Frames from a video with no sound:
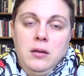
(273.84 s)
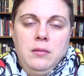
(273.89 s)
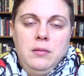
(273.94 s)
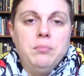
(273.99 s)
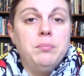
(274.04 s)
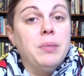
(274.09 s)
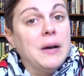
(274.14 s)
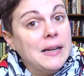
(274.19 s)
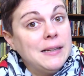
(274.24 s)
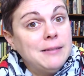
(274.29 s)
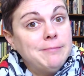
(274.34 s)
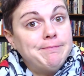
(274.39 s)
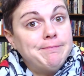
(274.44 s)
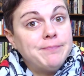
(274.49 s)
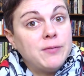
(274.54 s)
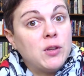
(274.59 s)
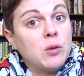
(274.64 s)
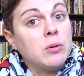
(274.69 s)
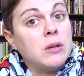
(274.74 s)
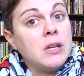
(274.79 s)
But
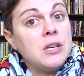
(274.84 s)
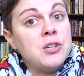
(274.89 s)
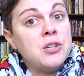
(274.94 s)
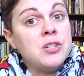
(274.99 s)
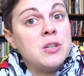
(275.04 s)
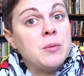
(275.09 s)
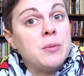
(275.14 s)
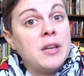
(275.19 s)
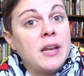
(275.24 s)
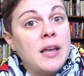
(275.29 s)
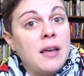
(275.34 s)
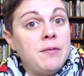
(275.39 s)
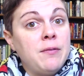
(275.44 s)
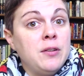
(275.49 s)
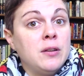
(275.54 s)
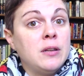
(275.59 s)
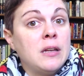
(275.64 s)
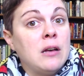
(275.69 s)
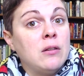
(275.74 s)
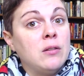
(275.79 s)
the relationship that
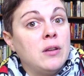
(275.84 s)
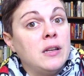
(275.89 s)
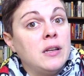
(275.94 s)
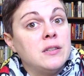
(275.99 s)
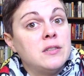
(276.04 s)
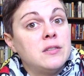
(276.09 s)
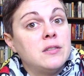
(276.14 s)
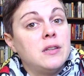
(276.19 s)
Hatfield outlines